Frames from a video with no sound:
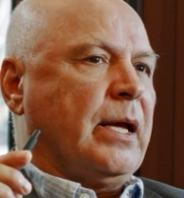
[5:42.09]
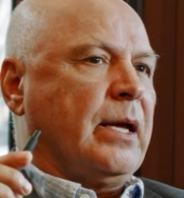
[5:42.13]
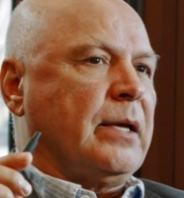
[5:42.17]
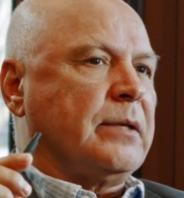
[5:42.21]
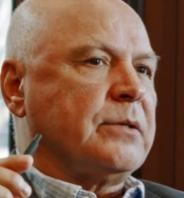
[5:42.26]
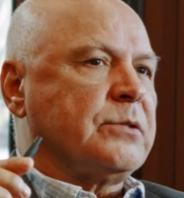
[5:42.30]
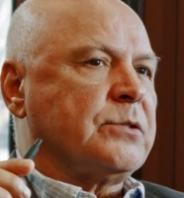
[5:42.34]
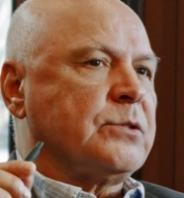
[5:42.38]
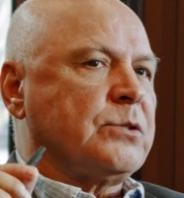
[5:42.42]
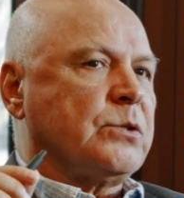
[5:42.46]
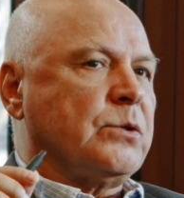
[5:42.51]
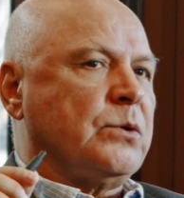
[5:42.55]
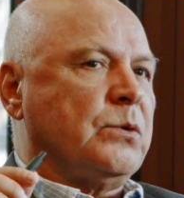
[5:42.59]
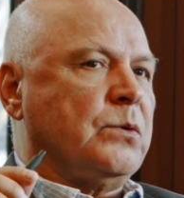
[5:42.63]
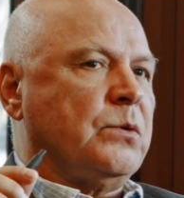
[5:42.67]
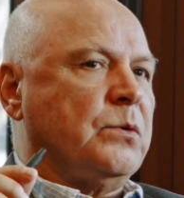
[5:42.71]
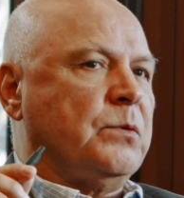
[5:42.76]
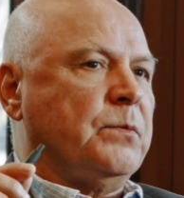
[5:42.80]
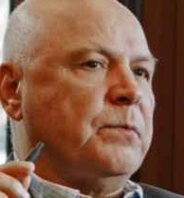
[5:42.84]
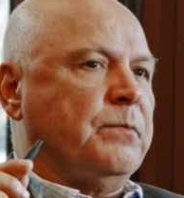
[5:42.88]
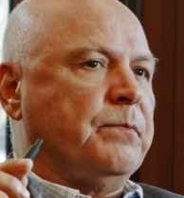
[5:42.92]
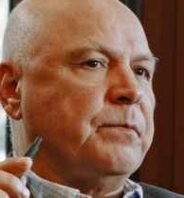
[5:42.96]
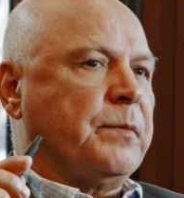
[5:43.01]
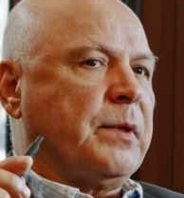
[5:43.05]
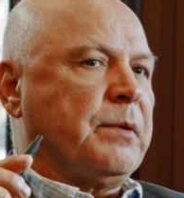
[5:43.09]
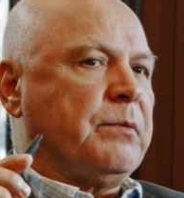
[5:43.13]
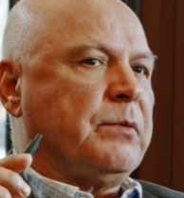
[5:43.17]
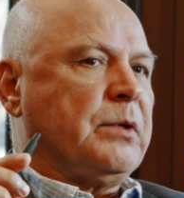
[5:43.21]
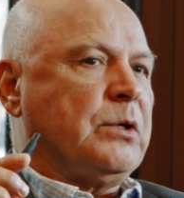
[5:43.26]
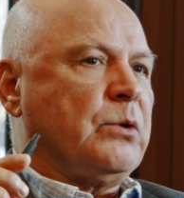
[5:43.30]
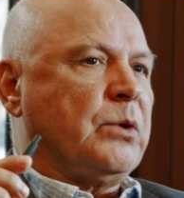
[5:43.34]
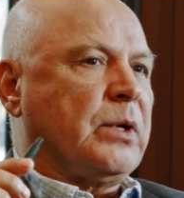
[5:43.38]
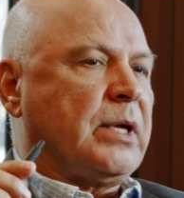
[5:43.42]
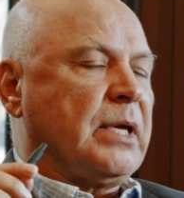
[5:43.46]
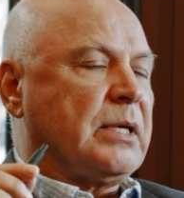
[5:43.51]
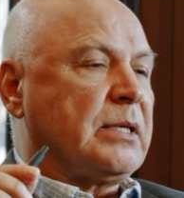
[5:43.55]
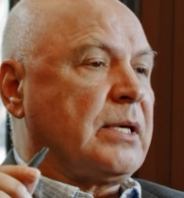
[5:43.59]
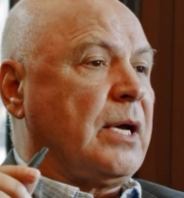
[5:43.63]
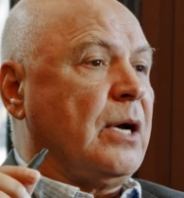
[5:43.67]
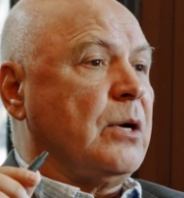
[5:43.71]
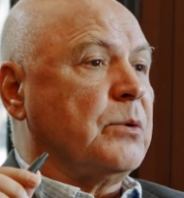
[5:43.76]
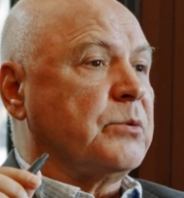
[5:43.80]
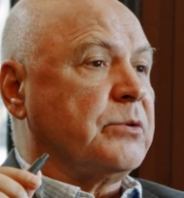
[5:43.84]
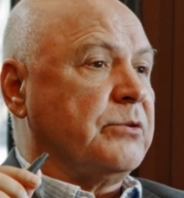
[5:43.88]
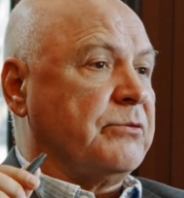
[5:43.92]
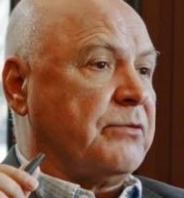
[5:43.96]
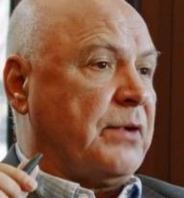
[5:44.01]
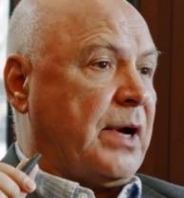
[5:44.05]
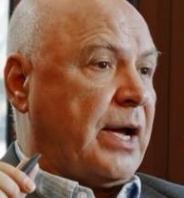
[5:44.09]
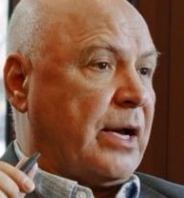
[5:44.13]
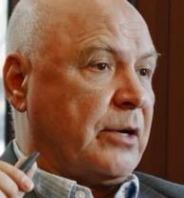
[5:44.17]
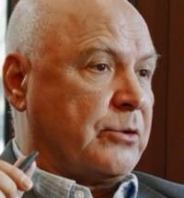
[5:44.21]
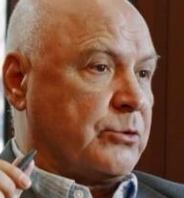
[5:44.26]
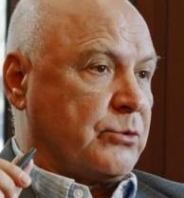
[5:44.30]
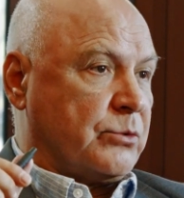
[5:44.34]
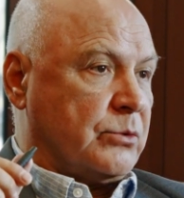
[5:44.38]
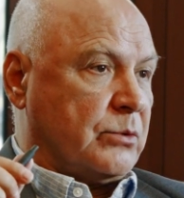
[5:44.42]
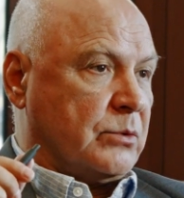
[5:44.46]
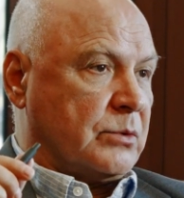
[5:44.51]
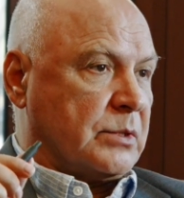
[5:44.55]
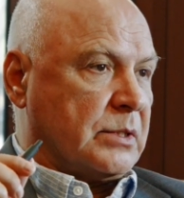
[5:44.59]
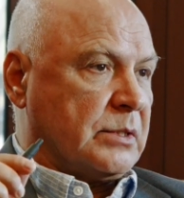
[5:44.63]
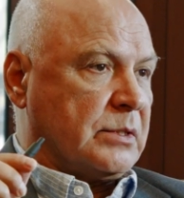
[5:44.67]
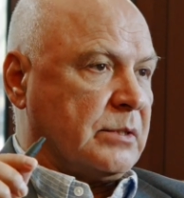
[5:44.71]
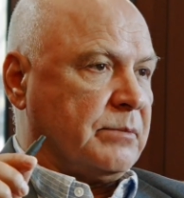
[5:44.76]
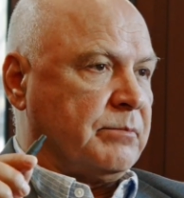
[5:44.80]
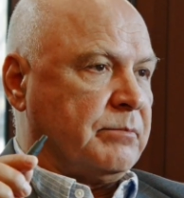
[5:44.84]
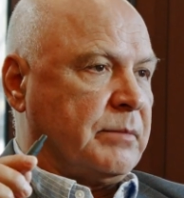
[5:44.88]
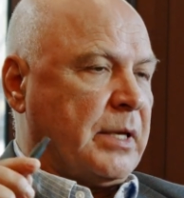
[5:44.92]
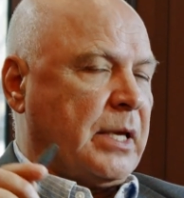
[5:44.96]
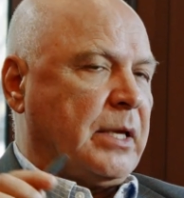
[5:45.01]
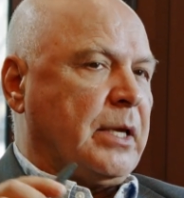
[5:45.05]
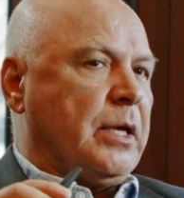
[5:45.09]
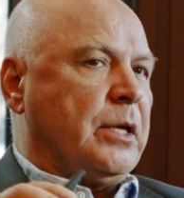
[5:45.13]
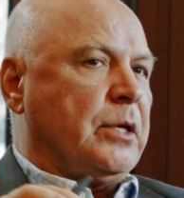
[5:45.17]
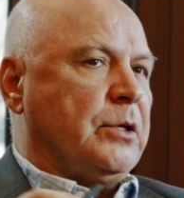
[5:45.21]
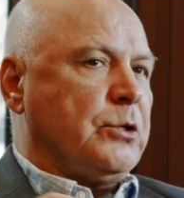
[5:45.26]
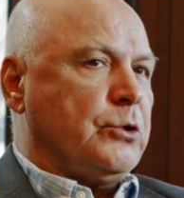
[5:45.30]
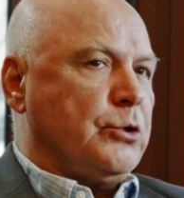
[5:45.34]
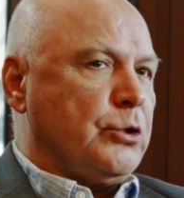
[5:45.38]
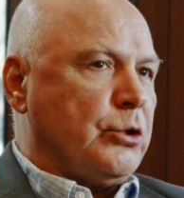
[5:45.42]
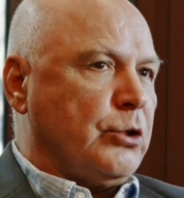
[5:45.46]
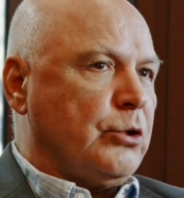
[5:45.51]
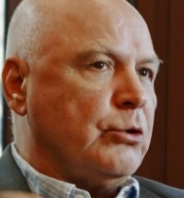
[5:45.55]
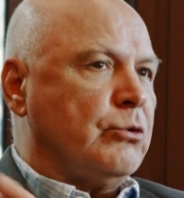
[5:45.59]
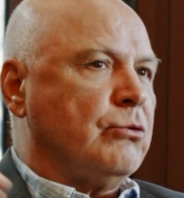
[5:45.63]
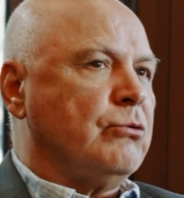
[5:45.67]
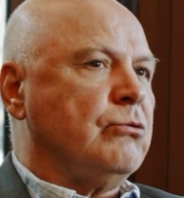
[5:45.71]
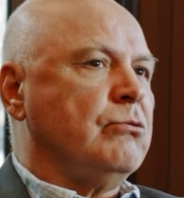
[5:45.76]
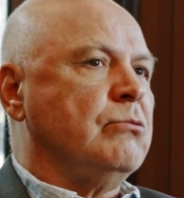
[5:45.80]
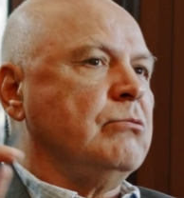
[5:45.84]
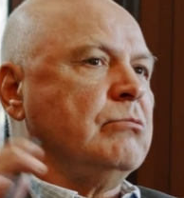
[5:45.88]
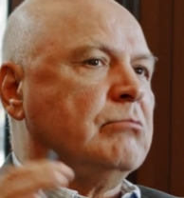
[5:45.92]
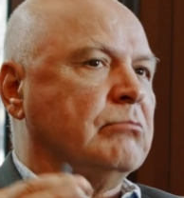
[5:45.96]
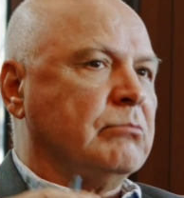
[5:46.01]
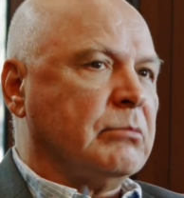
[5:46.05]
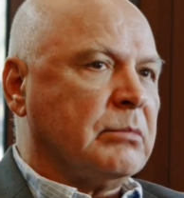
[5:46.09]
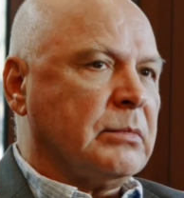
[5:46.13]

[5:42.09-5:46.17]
And so we look at counterfactuals, a